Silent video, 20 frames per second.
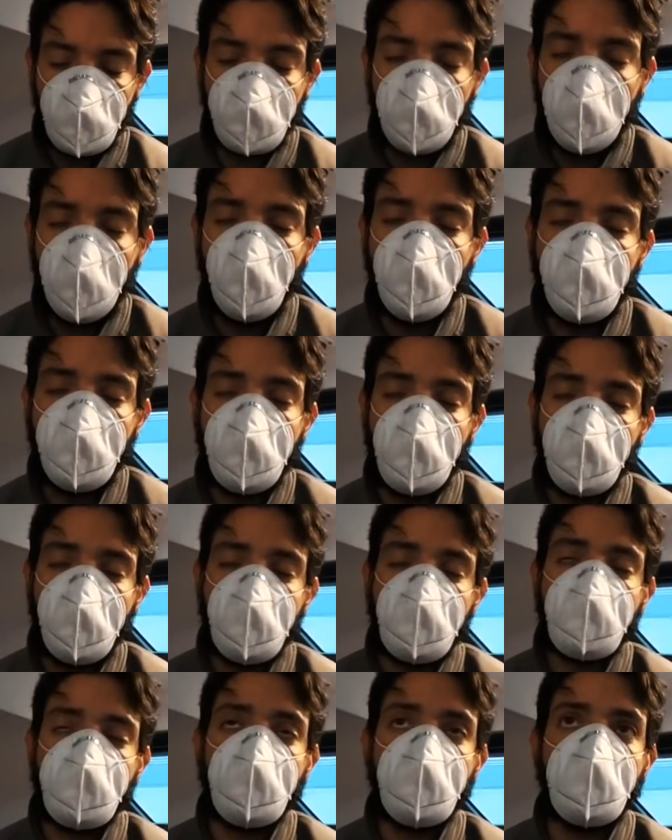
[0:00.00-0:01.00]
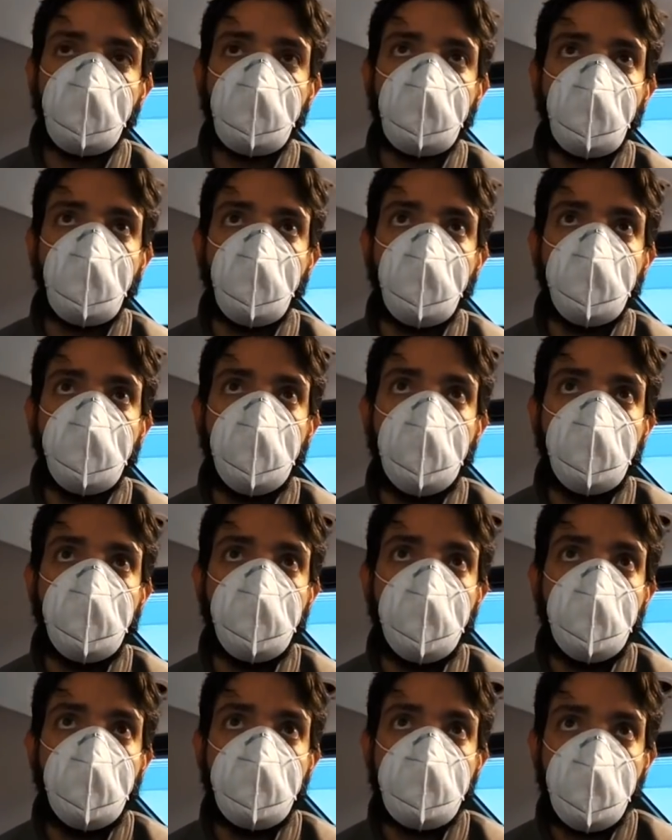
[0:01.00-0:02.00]
power proportional control,
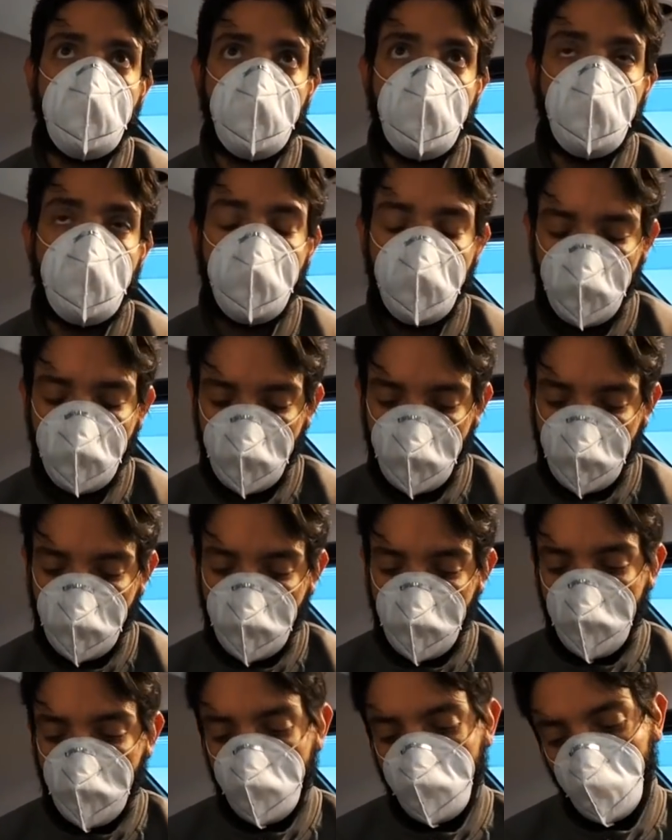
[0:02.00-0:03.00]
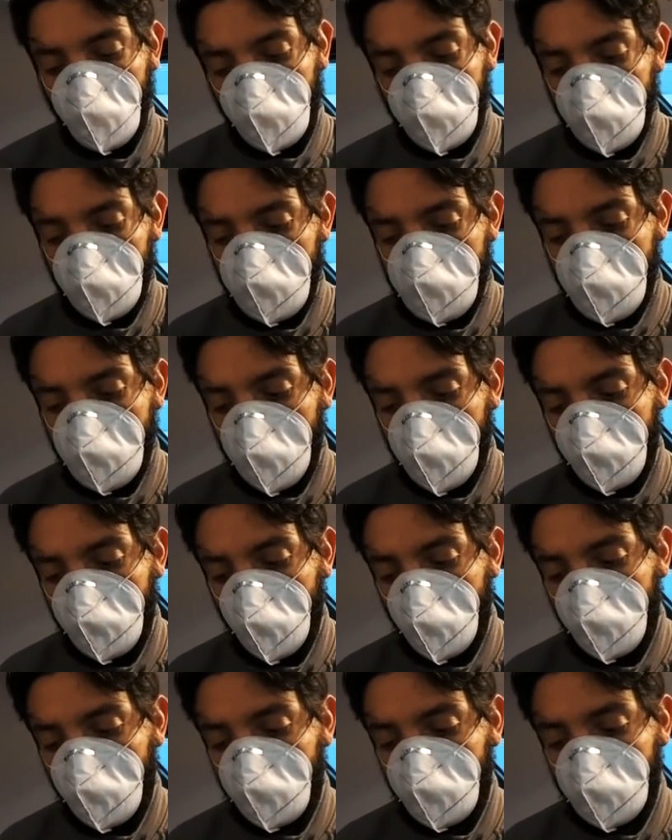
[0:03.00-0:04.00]
PPC. Yes. For this type
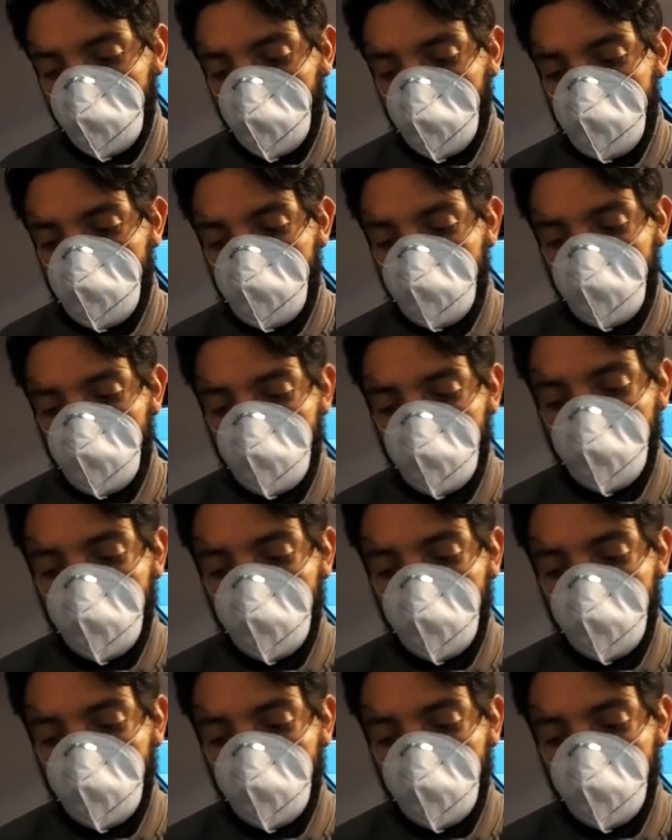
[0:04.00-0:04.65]
of thruster